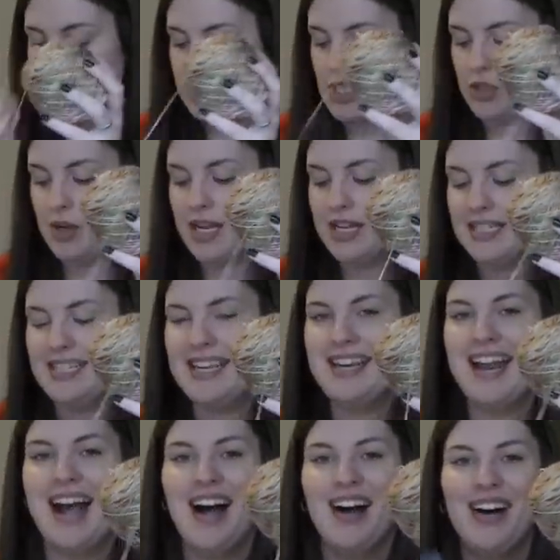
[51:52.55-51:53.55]
As you can
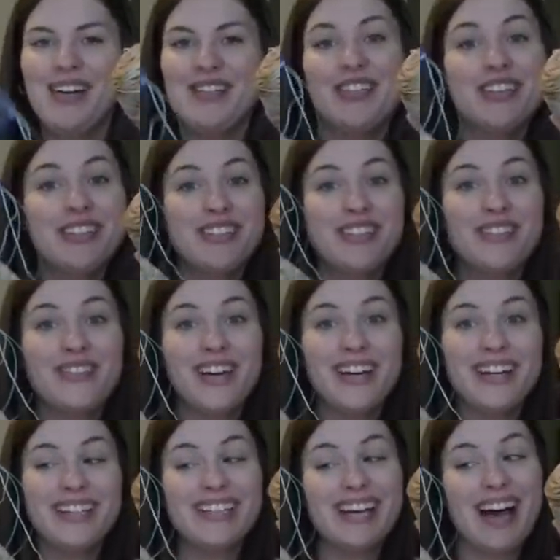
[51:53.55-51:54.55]
see now, I'm only doing one
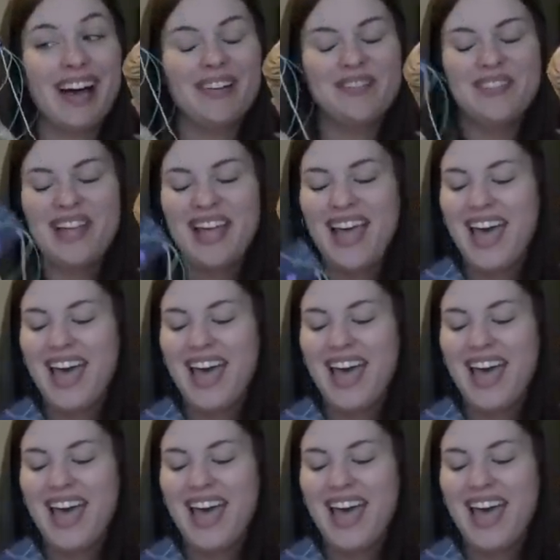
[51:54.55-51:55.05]
at a time.